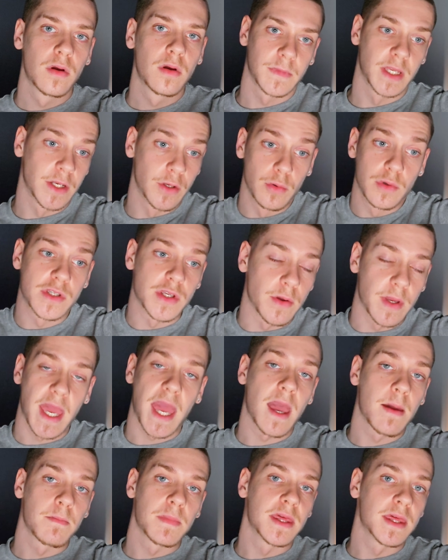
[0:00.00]
It also
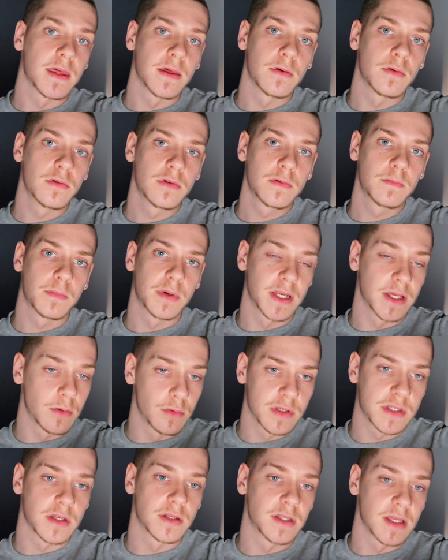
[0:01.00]
can be healed, but it
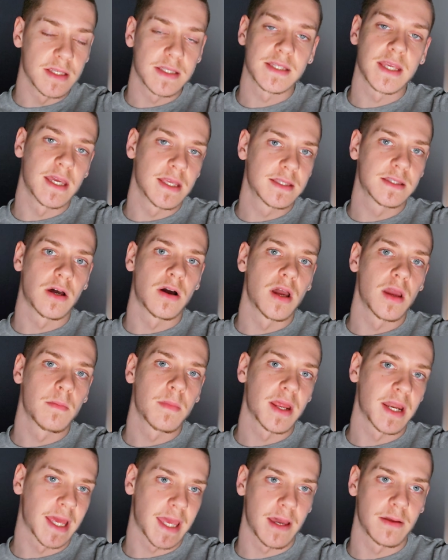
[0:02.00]
also does take time
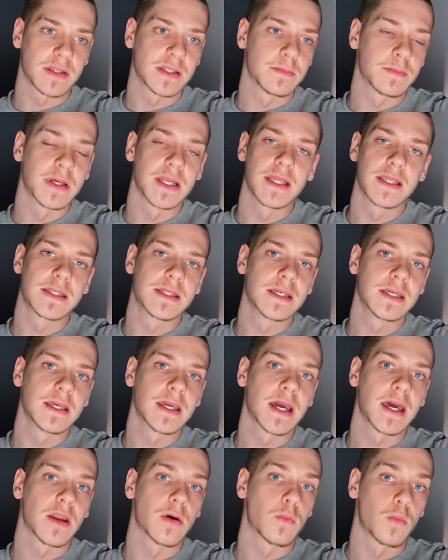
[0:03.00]
and accountability
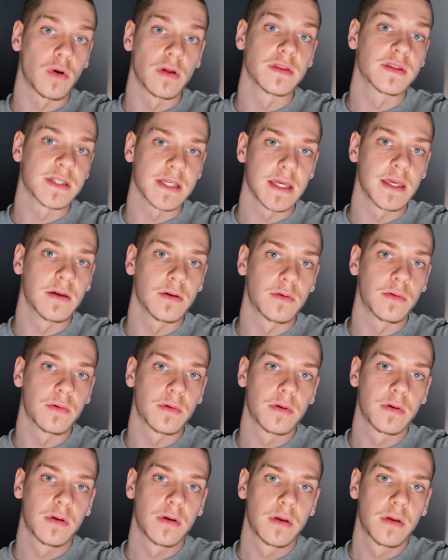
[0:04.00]
and a want to heal.
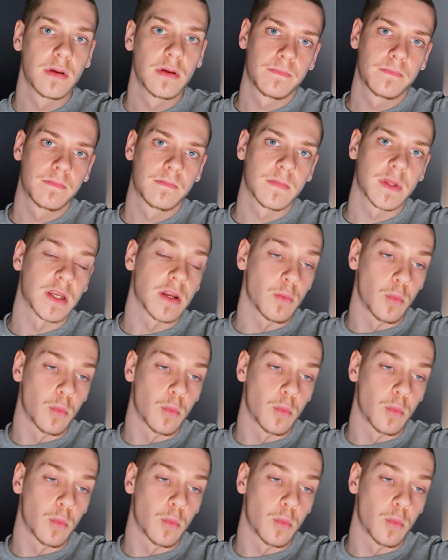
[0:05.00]
An